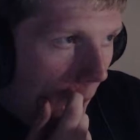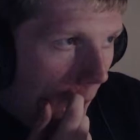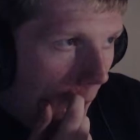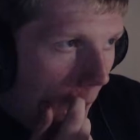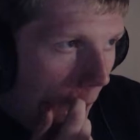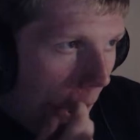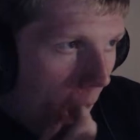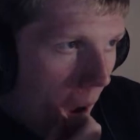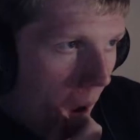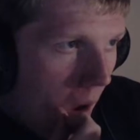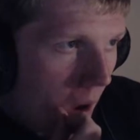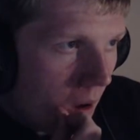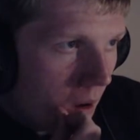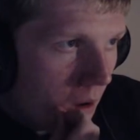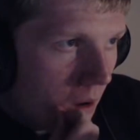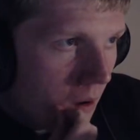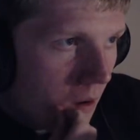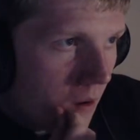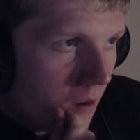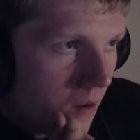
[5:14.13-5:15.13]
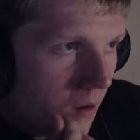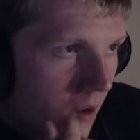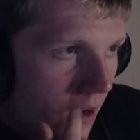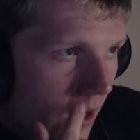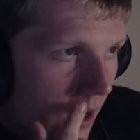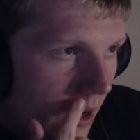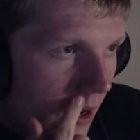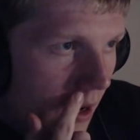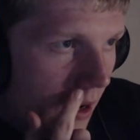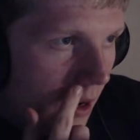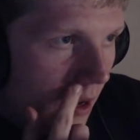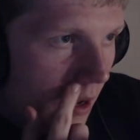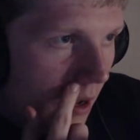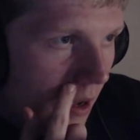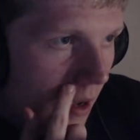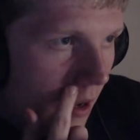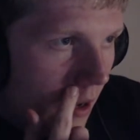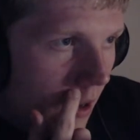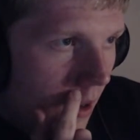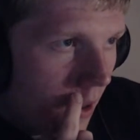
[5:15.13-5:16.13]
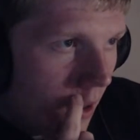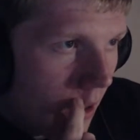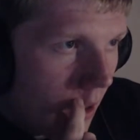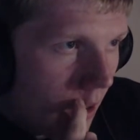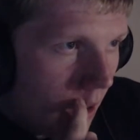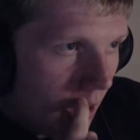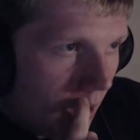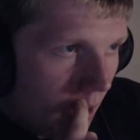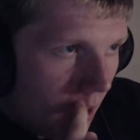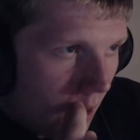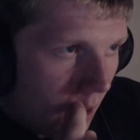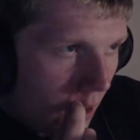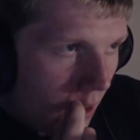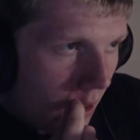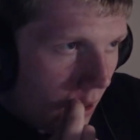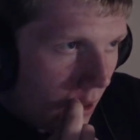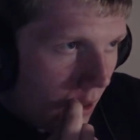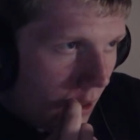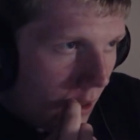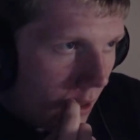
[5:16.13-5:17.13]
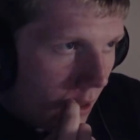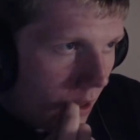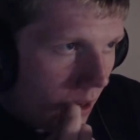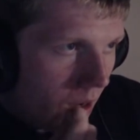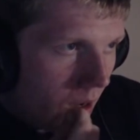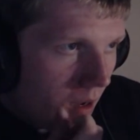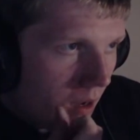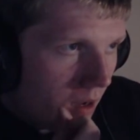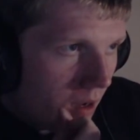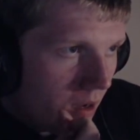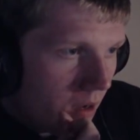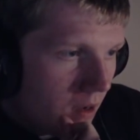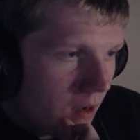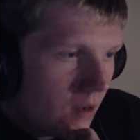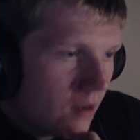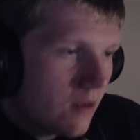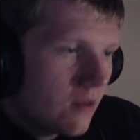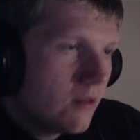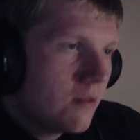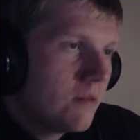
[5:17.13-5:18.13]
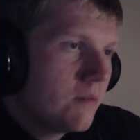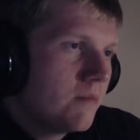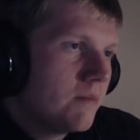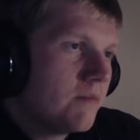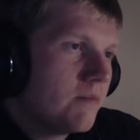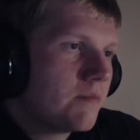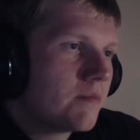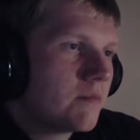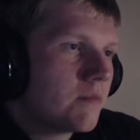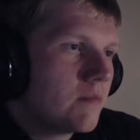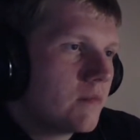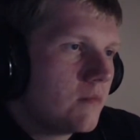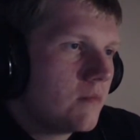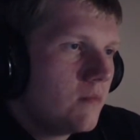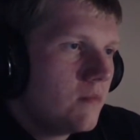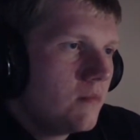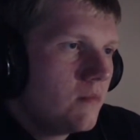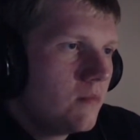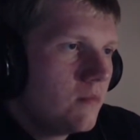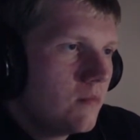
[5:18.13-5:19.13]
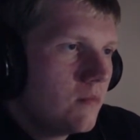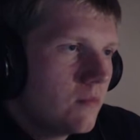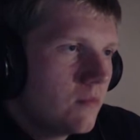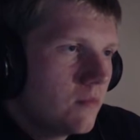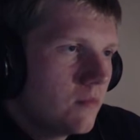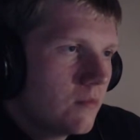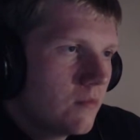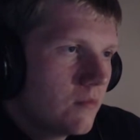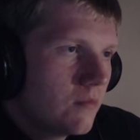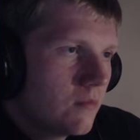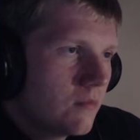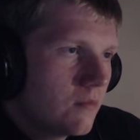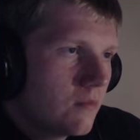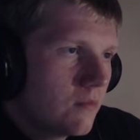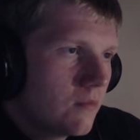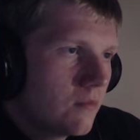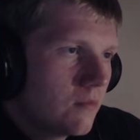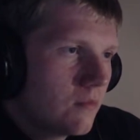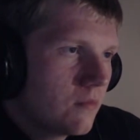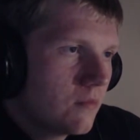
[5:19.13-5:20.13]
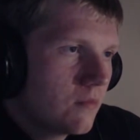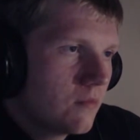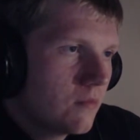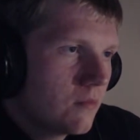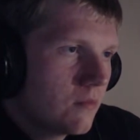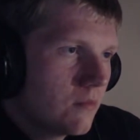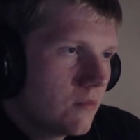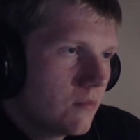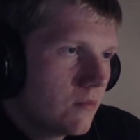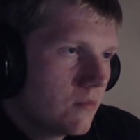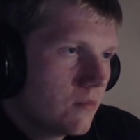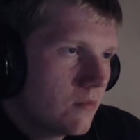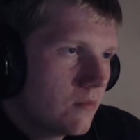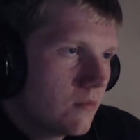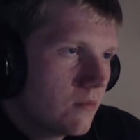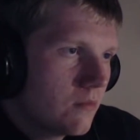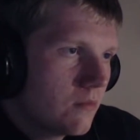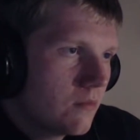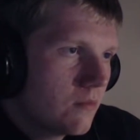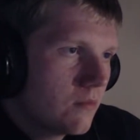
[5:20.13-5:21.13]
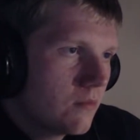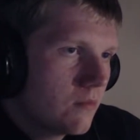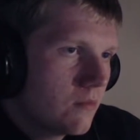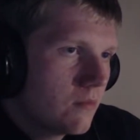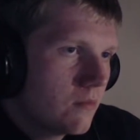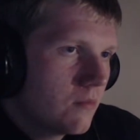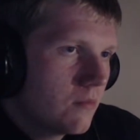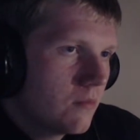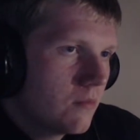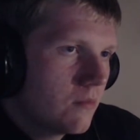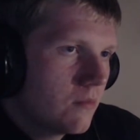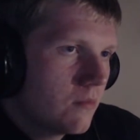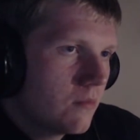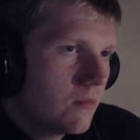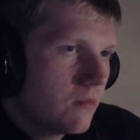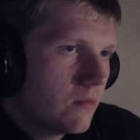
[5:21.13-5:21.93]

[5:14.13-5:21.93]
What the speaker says: Mother Miranda, I regret to inform you that Ethan Winters has escaped that fool Heisenberg.